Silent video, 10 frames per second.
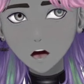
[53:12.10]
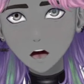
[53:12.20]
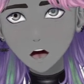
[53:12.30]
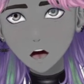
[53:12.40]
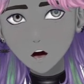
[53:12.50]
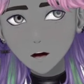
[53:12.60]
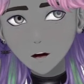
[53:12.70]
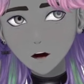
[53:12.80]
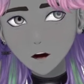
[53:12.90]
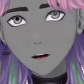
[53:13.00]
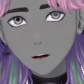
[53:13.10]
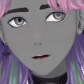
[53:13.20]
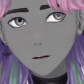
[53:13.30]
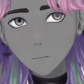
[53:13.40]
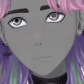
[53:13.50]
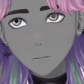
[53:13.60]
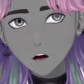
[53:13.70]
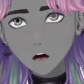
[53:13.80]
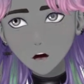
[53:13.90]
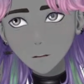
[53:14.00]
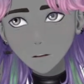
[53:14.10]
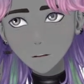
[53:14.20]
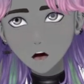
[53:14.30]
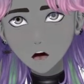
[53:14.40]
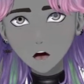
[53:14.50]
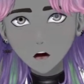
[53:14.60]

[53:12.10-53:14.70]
could go though. Maybe it would be better.